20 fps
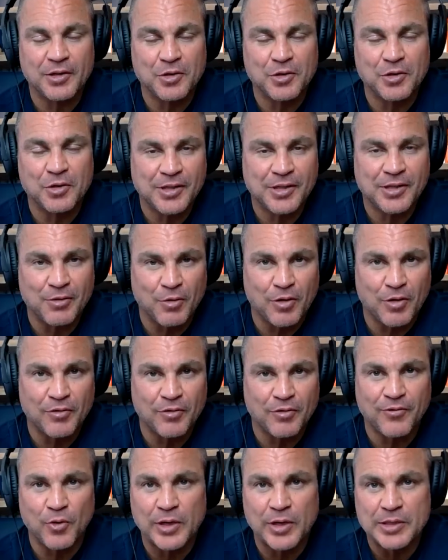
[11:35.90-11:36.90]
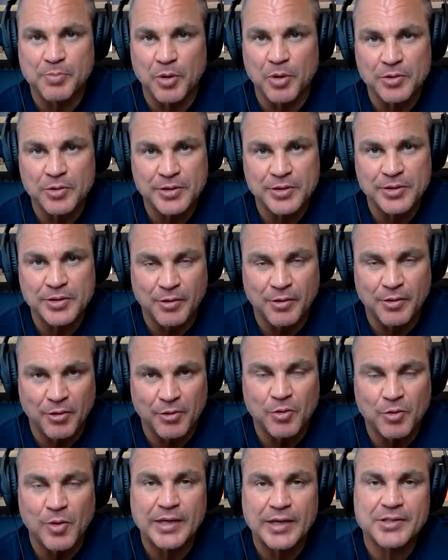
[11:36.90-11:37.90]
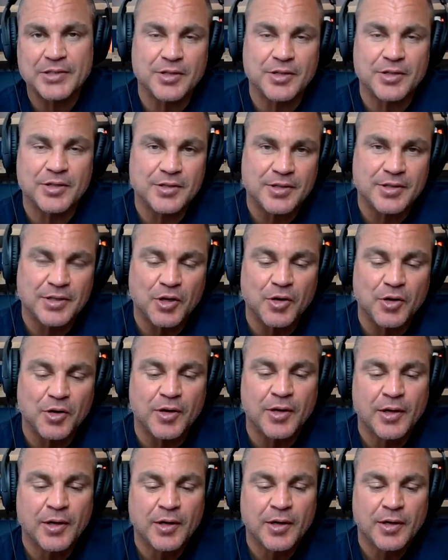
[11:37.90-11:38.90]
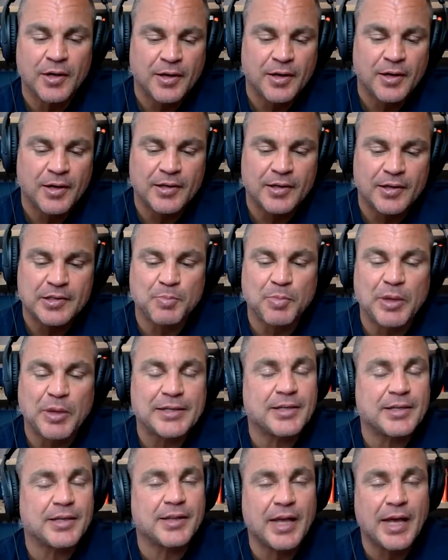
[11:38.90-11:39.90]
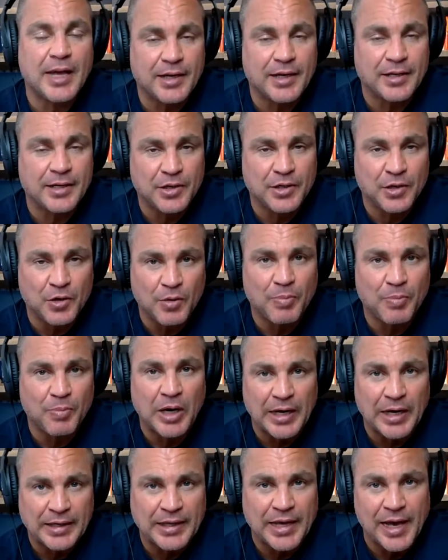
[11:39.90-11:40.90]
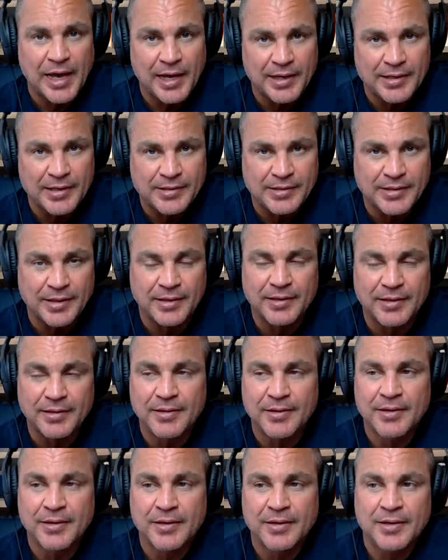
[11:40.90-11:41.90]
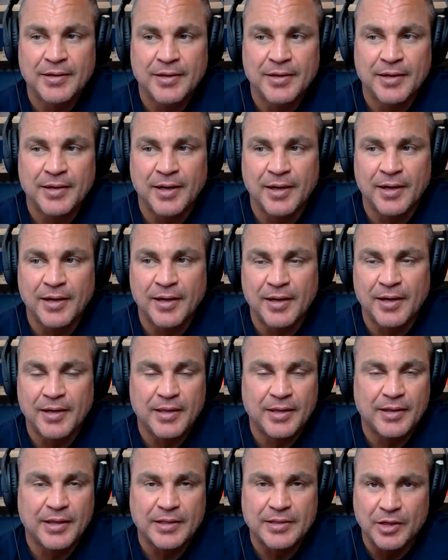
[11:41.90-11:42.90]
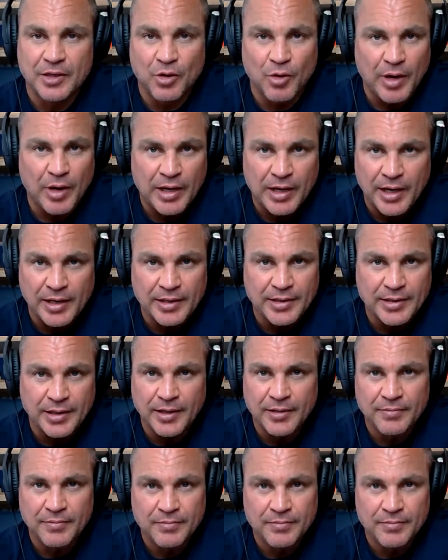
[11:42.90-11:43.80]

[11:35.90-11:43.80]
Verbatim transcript: using their own voice, posing their own questions, and you're splicing that into your podcast. And I think that's a great idea.